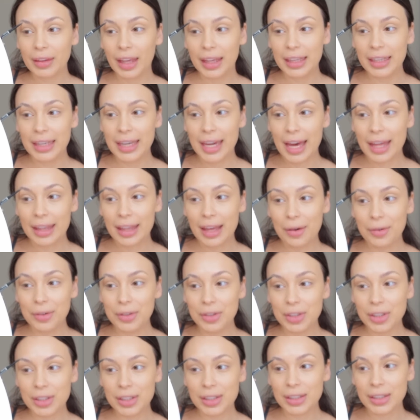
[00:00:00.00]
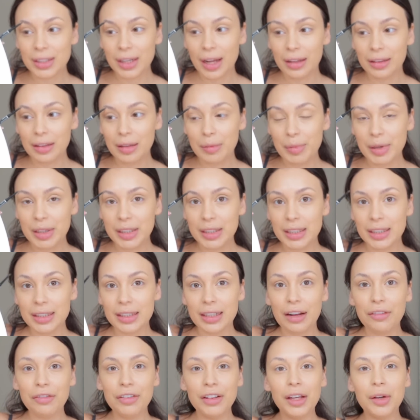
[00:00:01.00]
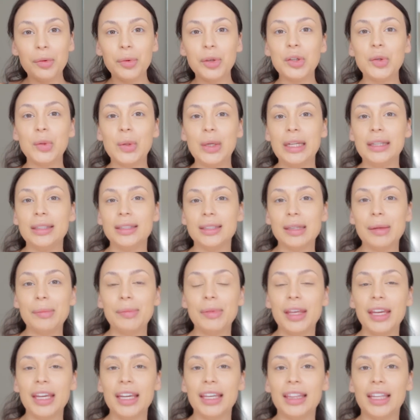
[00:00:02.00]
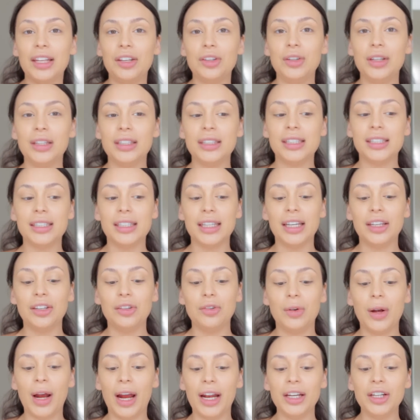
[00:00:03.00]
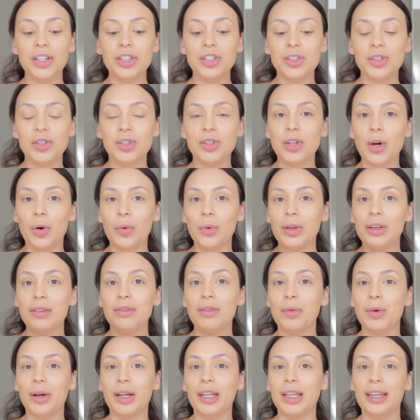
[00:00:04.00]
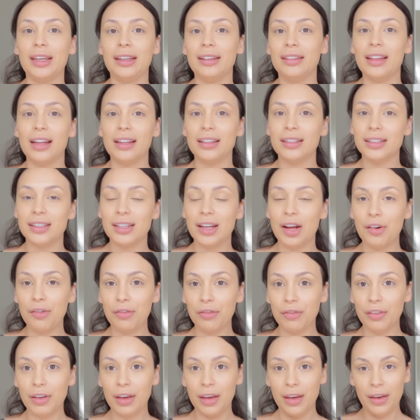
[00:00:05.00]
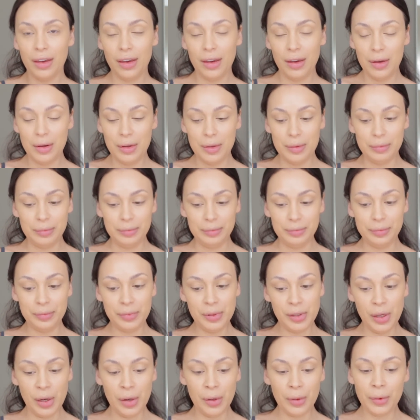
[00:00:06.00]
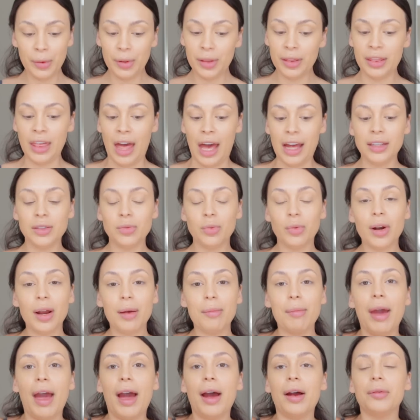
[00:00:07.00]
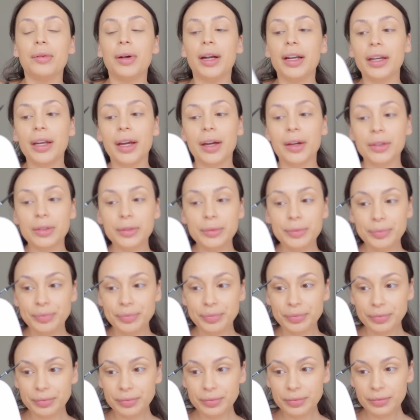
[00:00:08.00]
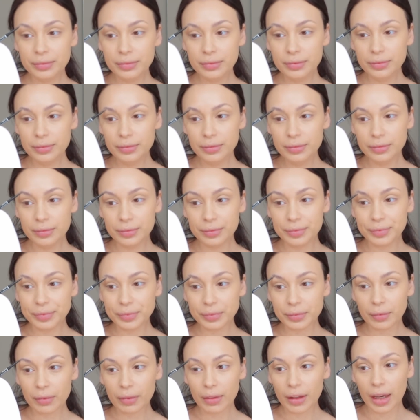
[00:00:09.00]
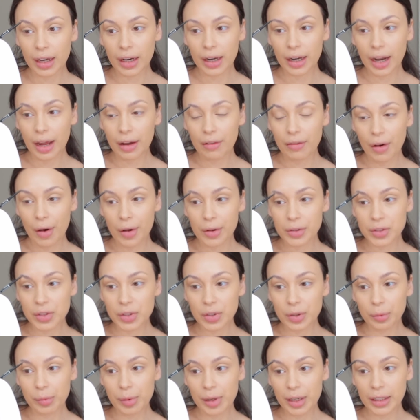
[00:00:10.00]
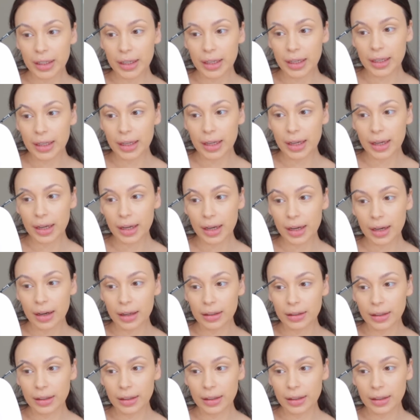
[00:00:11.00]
yeah, that was just not the business. And I feel like when you eat something and then you get sick, you kind of just don't even want to eat that stuff. So that's where I'm at right now. And I've also been eating